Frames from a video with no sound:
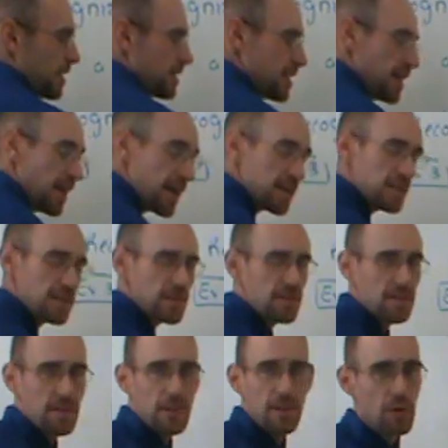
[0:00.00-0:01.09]
dx.
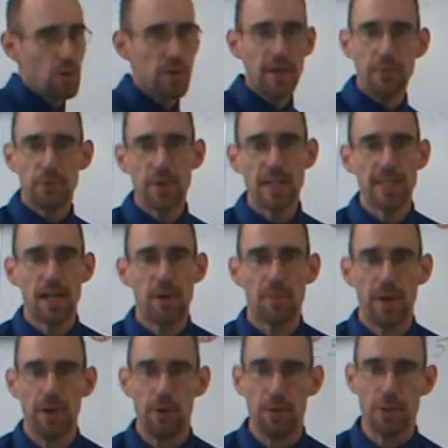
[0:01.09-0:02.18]
Don't get freaked out
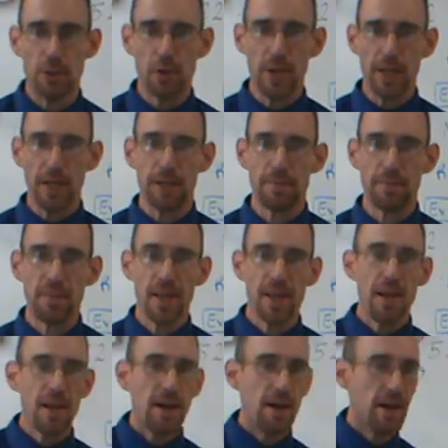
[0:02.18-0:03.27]
by all the trig.
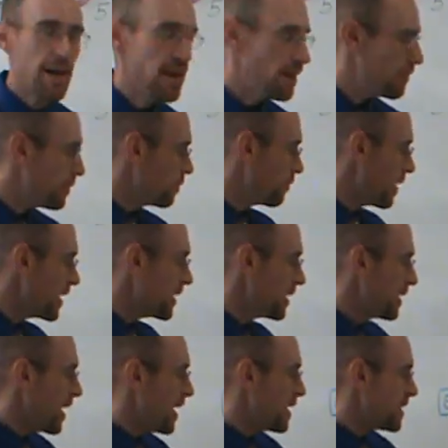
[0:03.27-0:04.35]
All right, if you
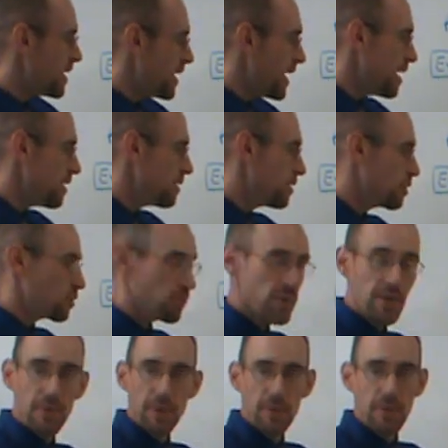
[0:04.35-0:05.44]
recognize that, hey, the
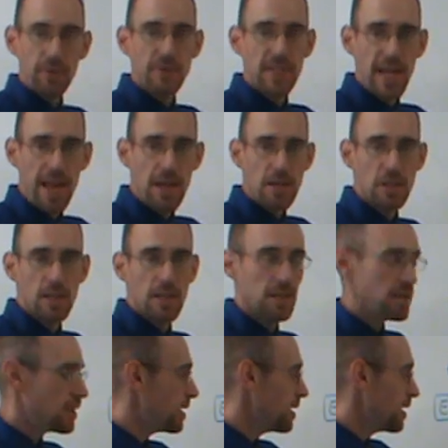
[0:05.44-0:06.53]
derivative of tangent
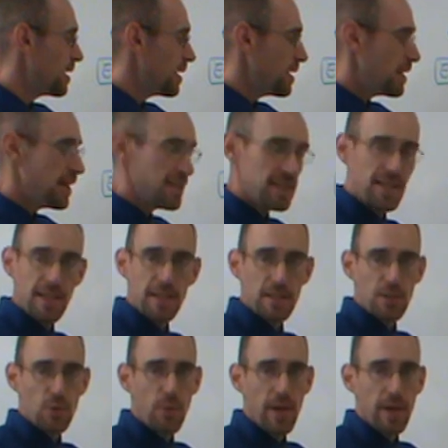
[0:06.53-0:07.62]
is
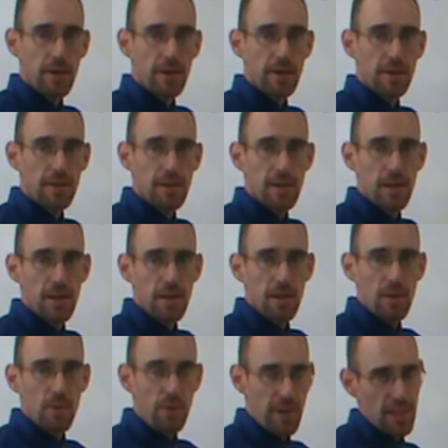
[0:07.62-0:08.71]
secant squared.
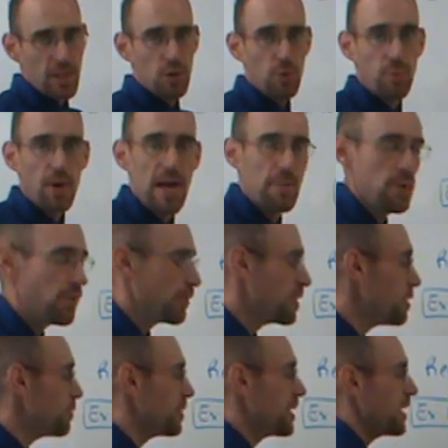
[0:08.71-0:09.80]
Well, that's u prime over
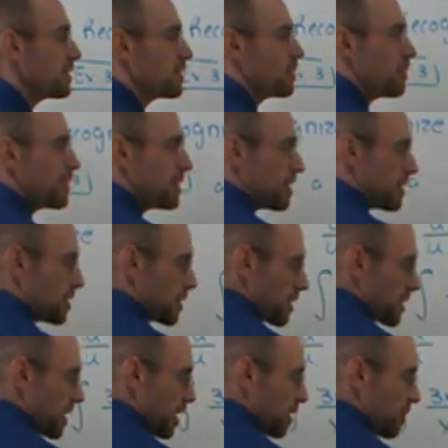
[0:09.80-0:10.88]
u again. So this is
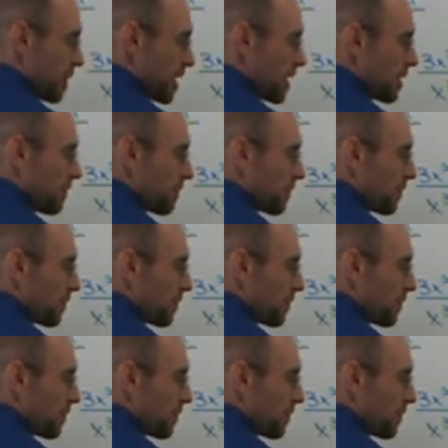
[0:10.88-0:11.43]
just going to be